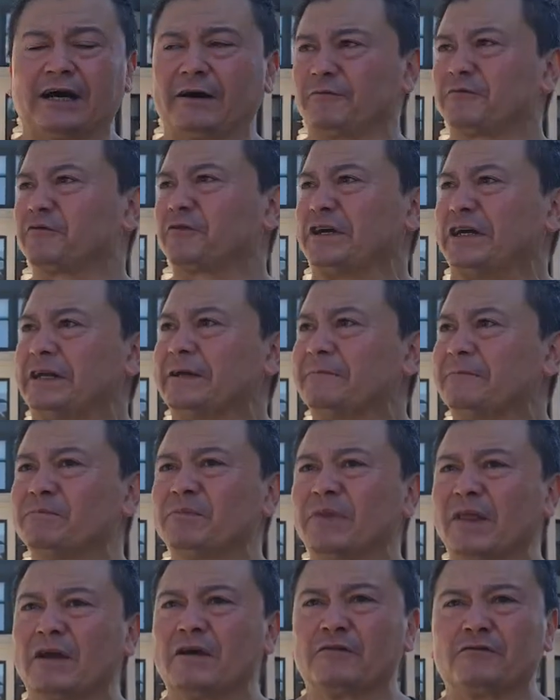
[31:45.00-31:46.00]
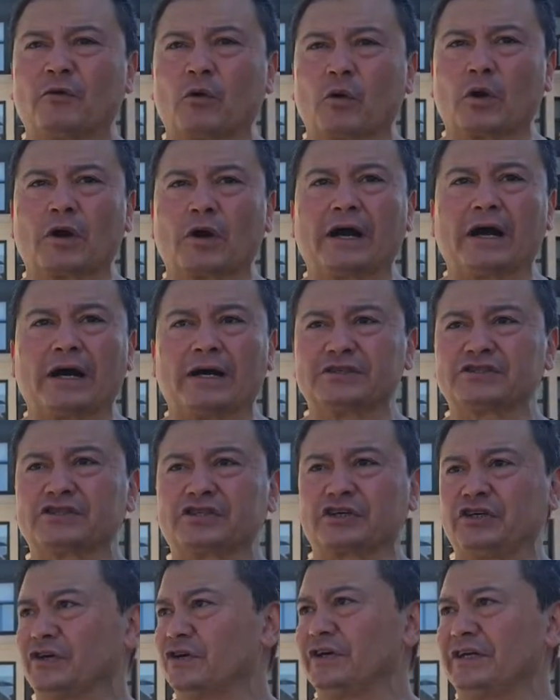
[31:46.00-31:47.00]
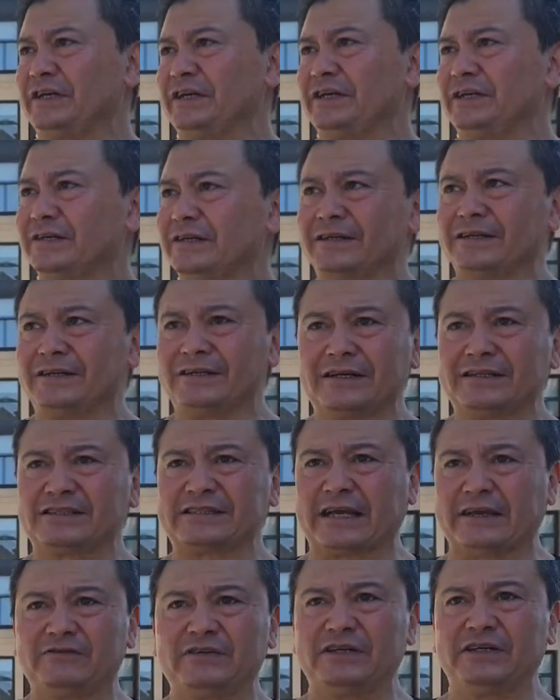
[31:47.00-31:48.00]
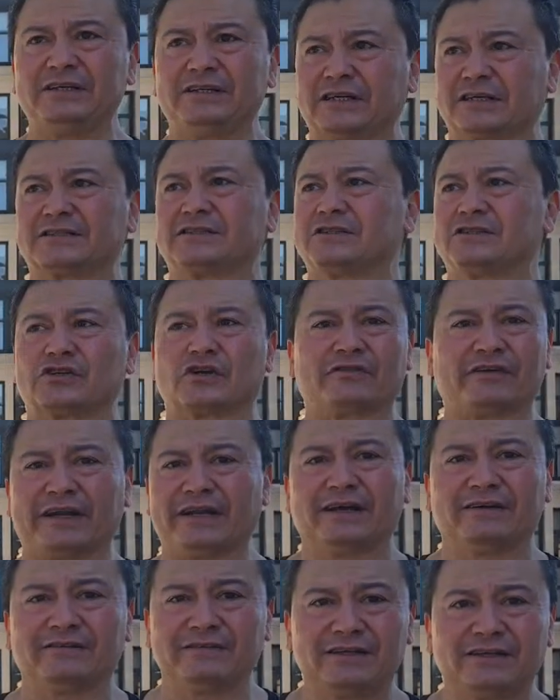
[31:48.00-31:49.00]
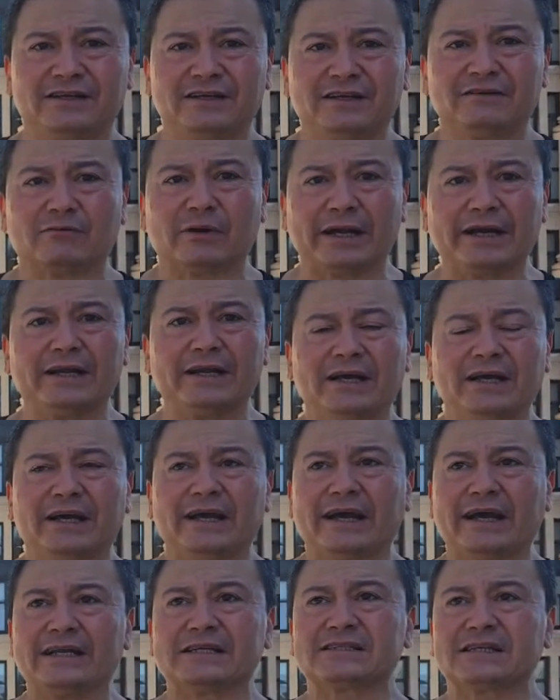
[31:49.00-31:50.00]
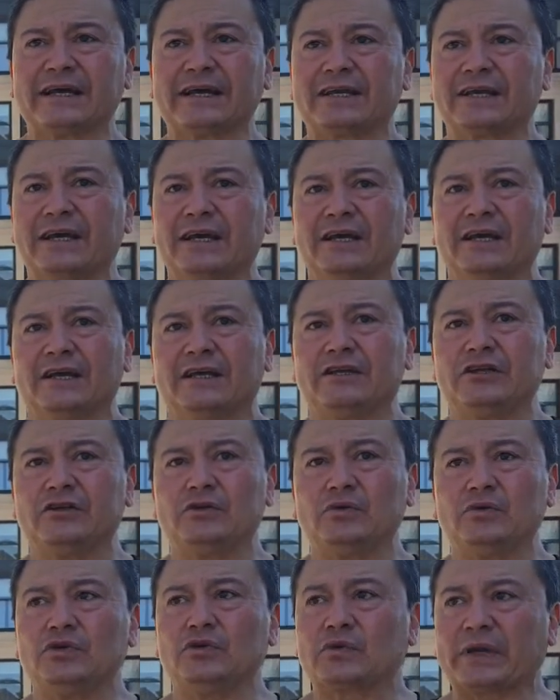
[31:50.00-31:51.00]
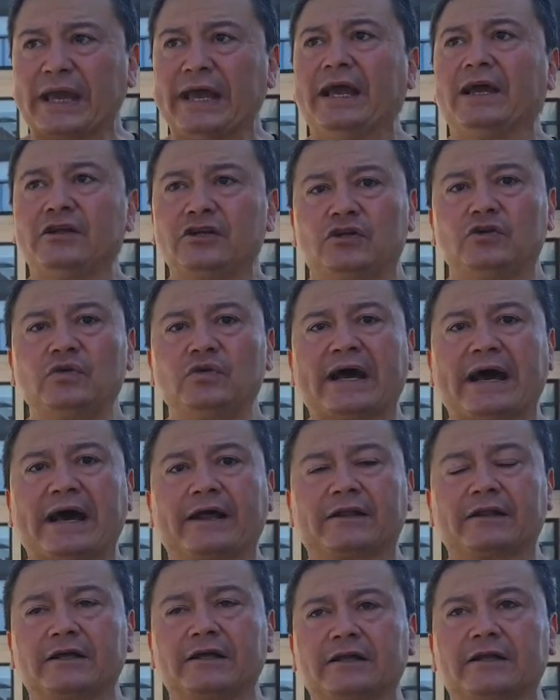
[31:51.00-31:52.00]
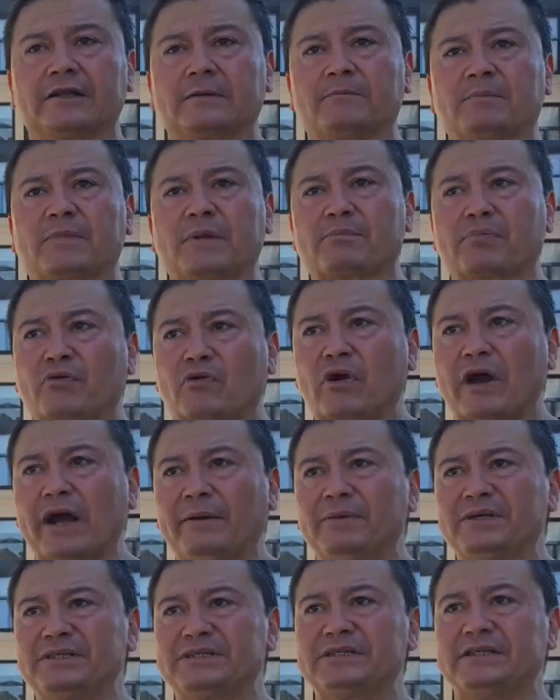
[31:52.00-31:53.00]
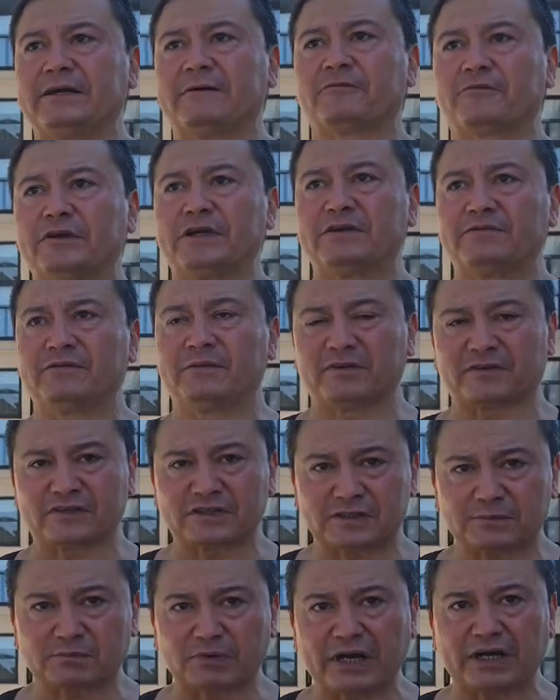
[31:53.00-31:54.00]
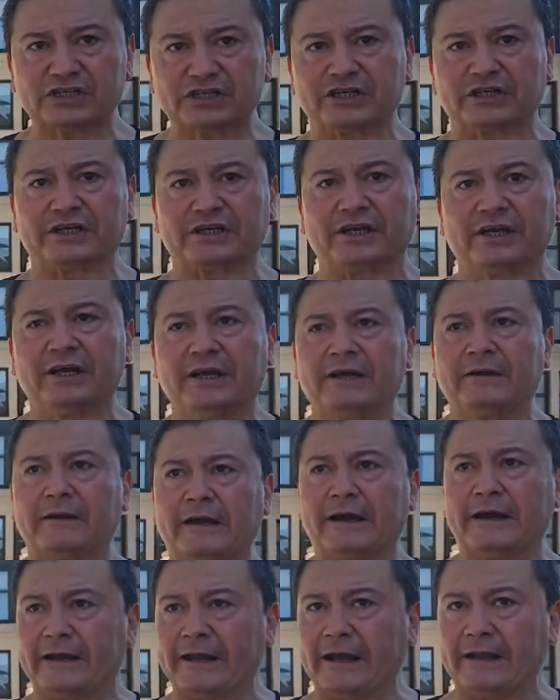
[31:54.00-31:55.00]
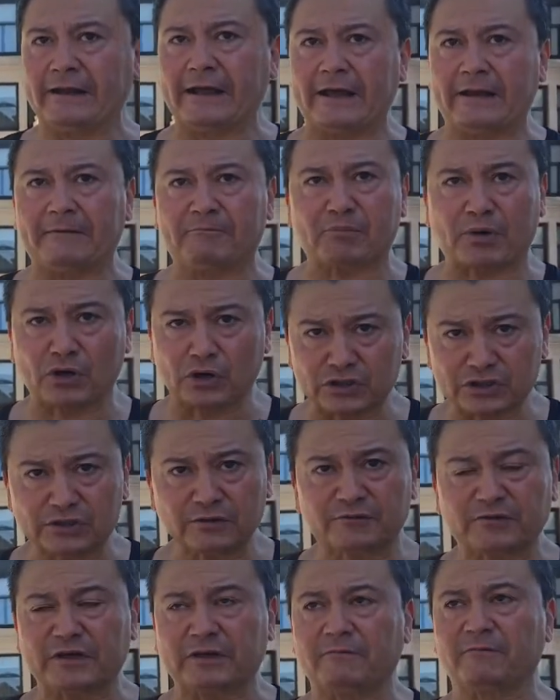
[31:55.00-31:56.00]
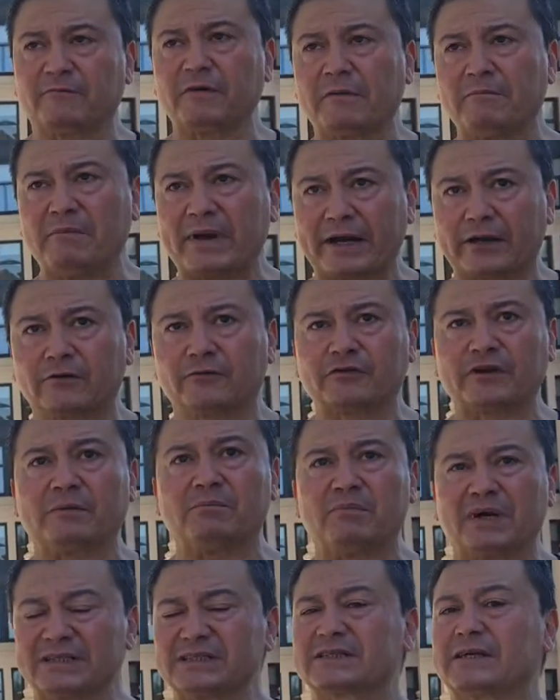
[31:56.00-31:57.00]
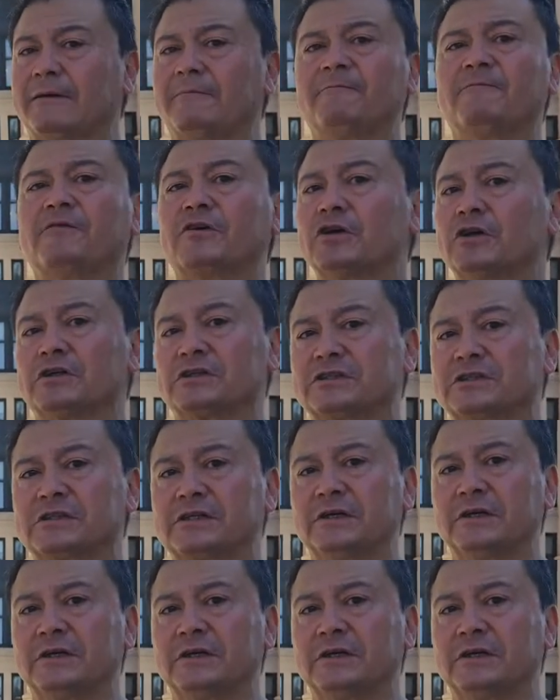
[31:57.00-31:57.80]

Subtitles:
freedom for security and safety doesn't deserve any of it, right? And it's like, you can't do that. The primacy of freedom of expression and personal freedom and medical freedom must come first,